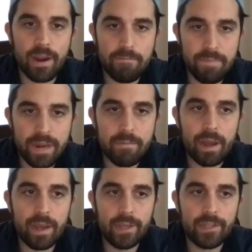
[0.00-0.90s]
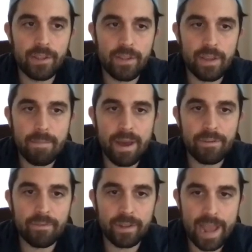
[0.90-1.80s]
to minimize the amount
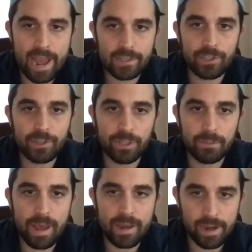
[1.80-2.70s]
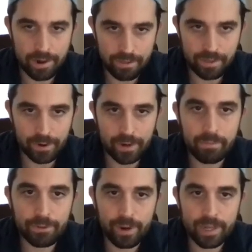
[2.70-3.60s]
of gas you spend on
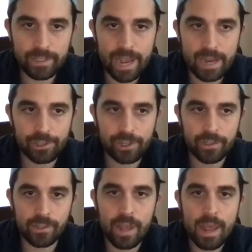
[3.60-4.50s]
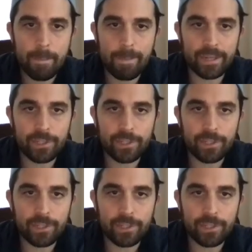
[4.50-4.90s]
Ethereum transactions by